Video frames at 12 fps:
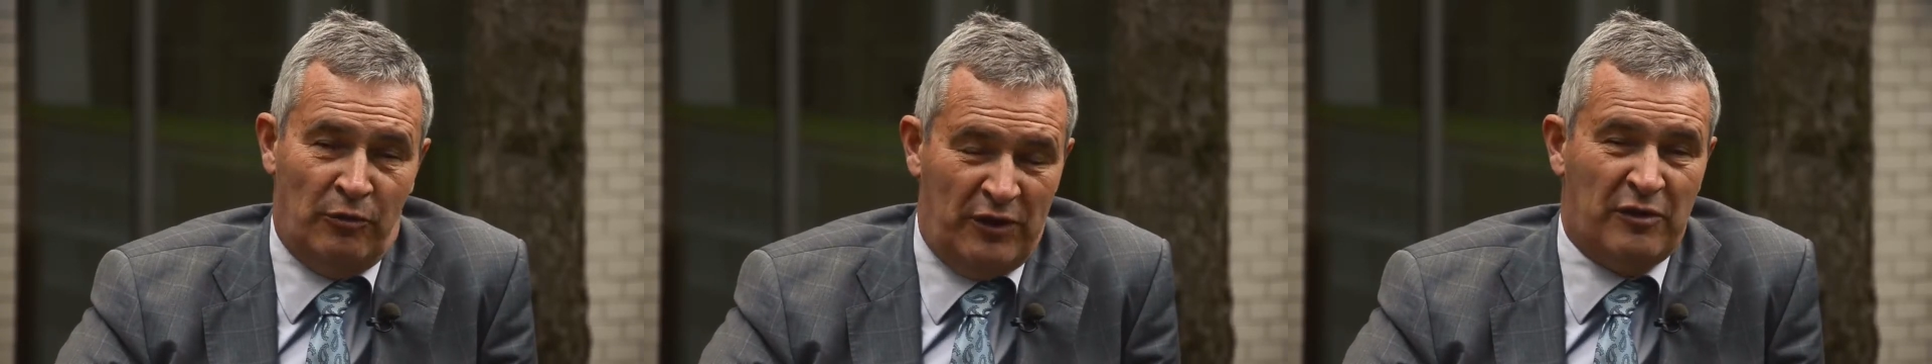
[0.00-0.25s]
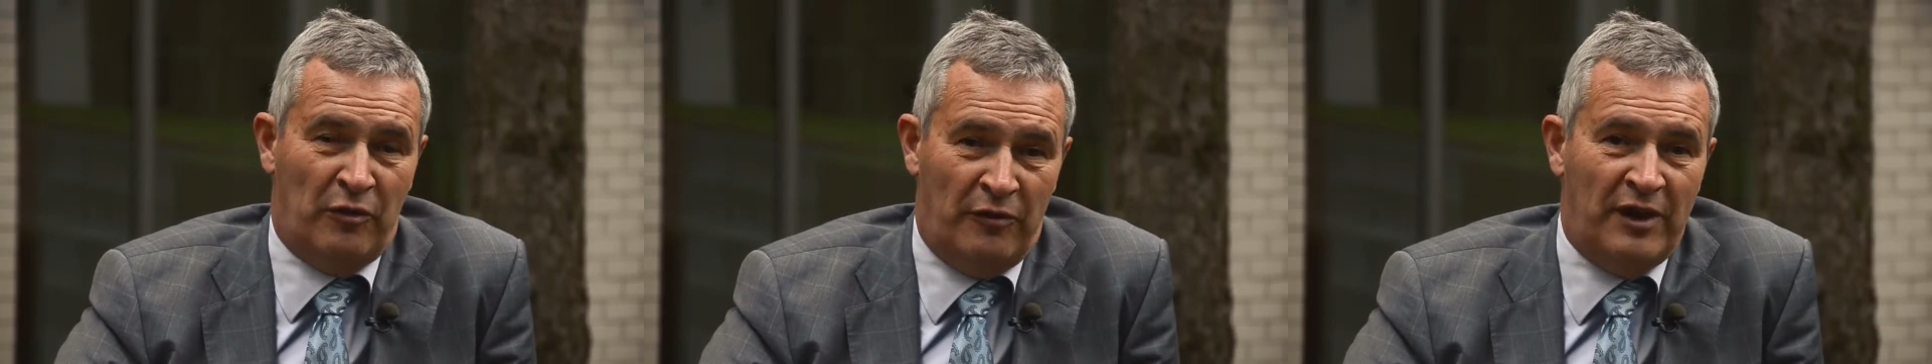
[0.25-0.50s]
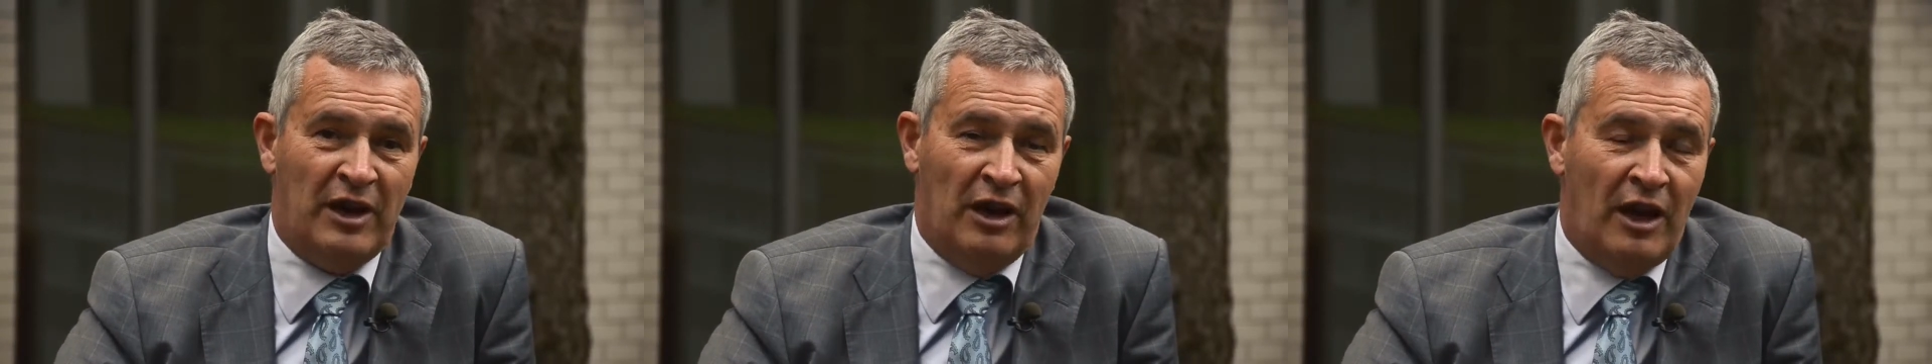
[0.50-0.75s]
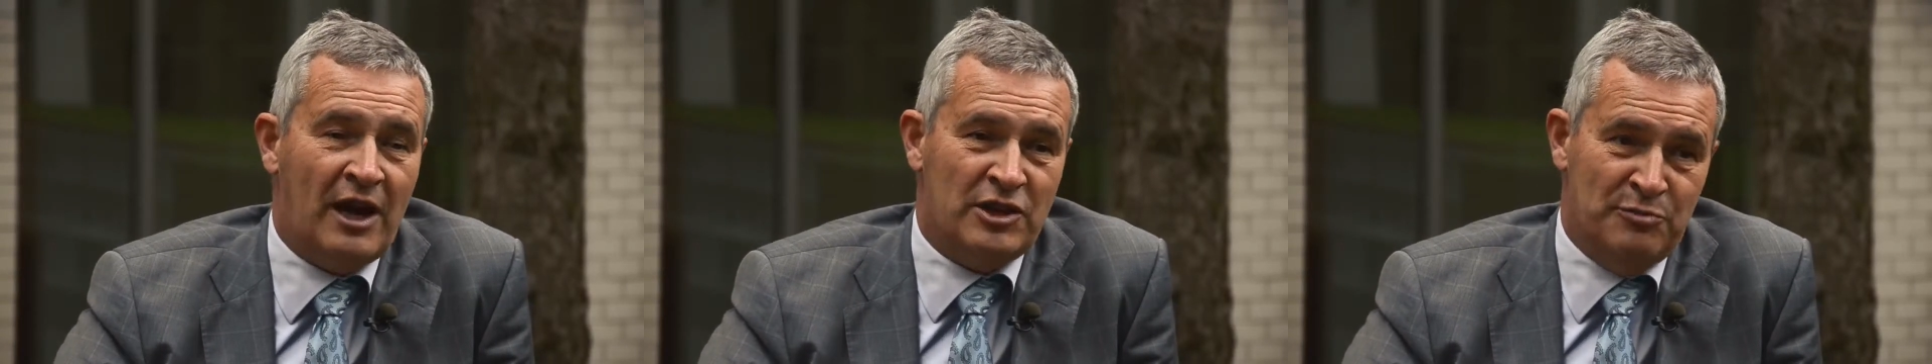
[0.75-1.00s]
several very
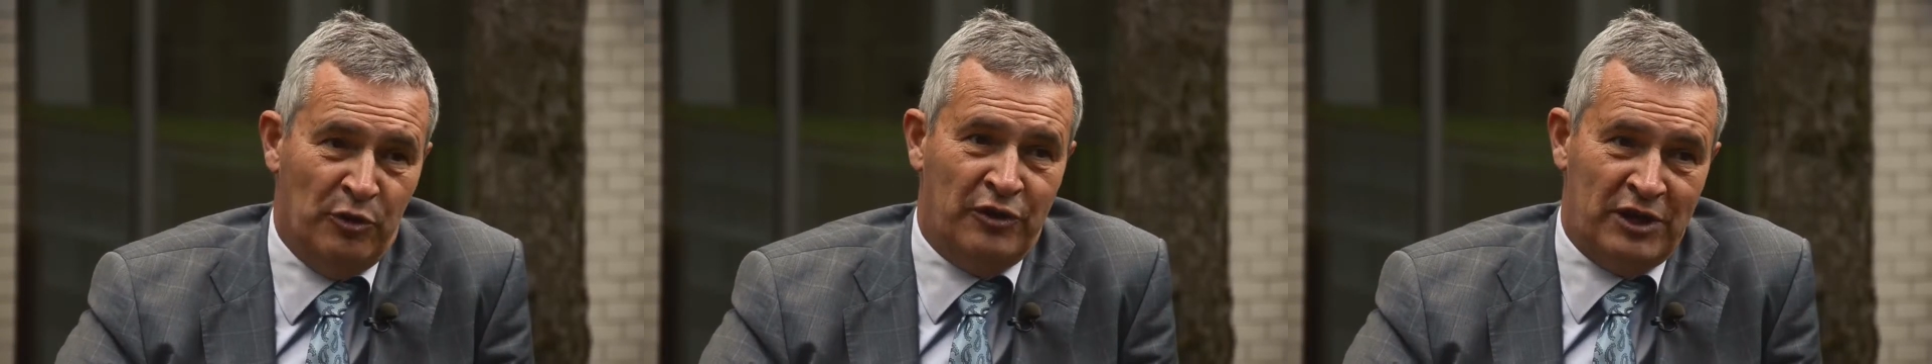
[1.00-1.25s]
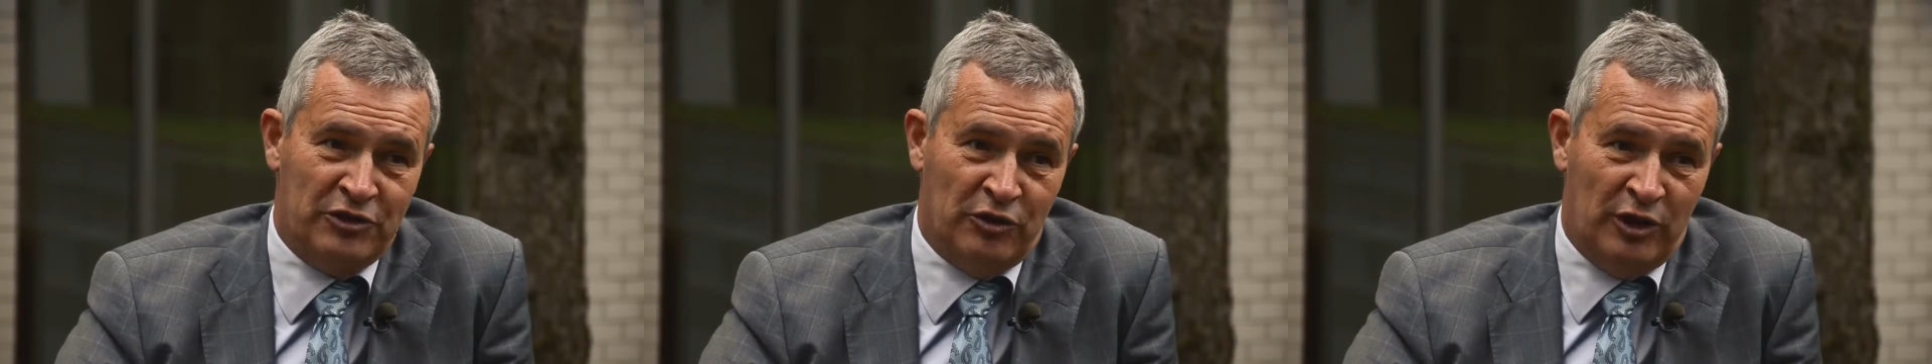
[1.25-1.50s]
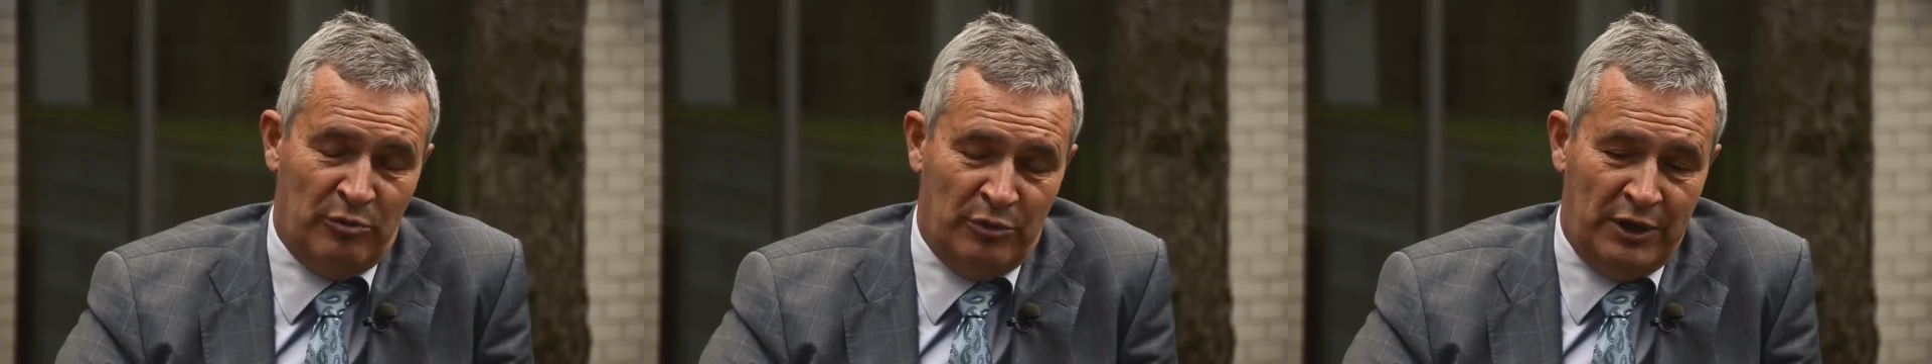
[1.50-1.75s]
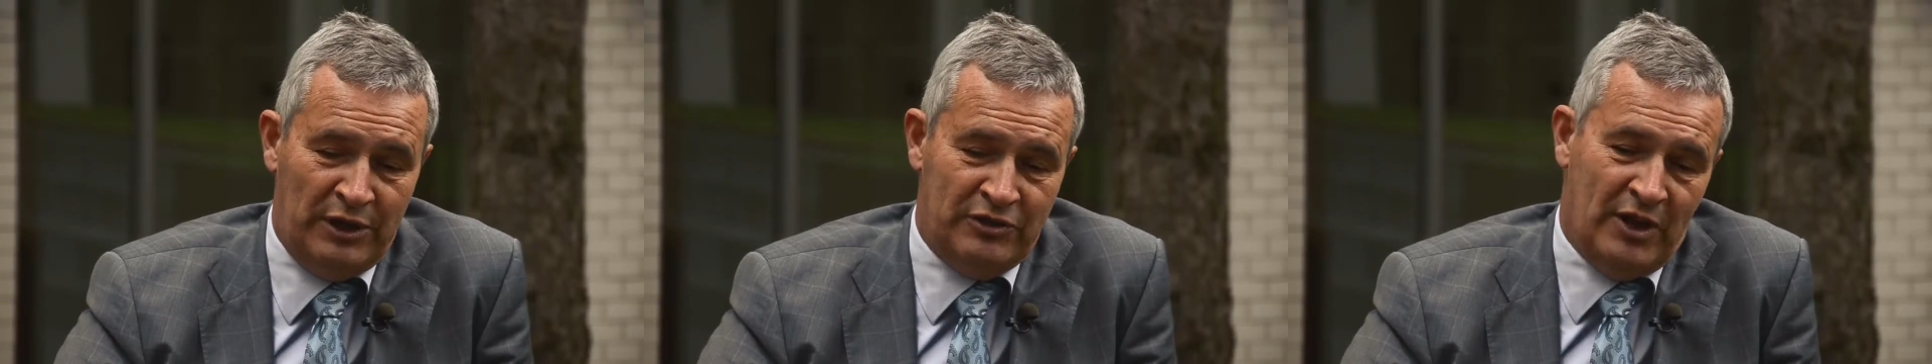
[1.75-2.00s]
large multinational
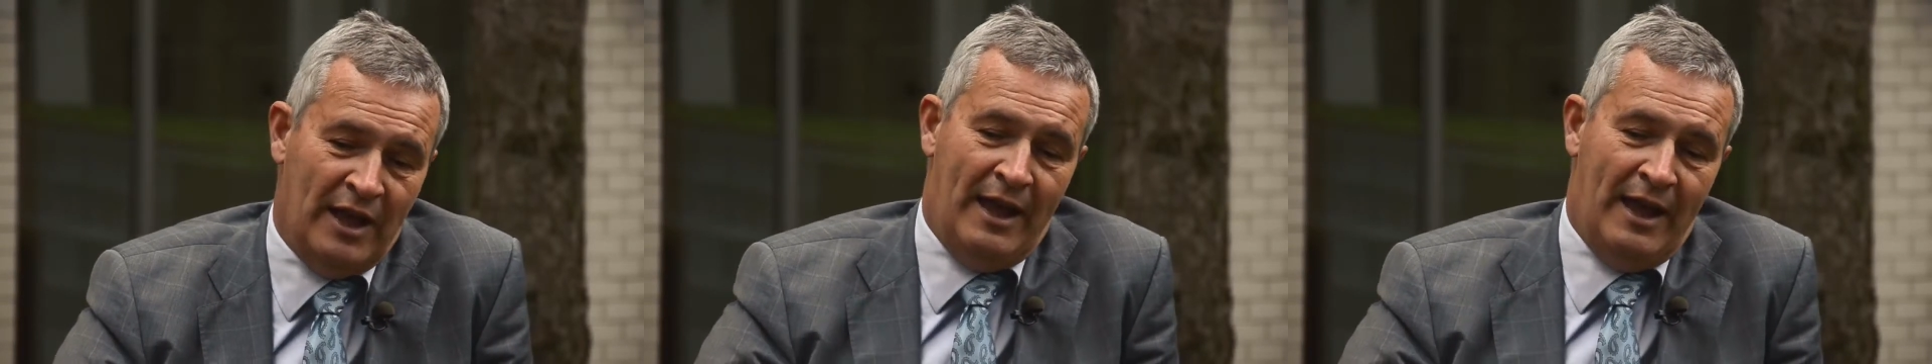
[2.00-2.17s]
companies,